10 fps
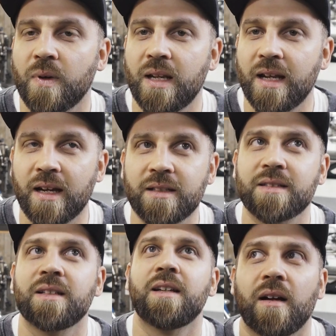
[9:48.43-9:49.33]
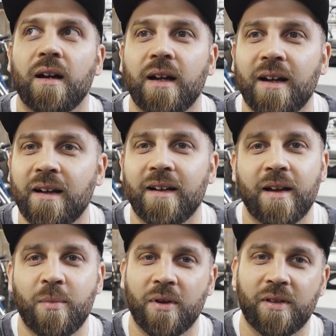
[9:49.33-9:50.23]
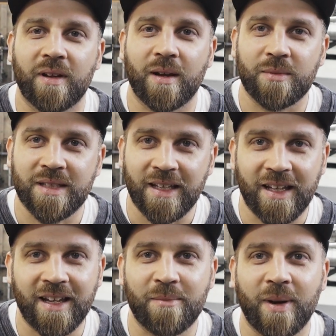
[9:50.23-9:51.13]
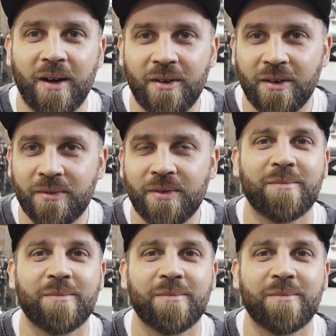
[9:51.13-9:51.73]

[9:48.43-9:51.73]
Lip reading: And there's a person I'm thinking about of.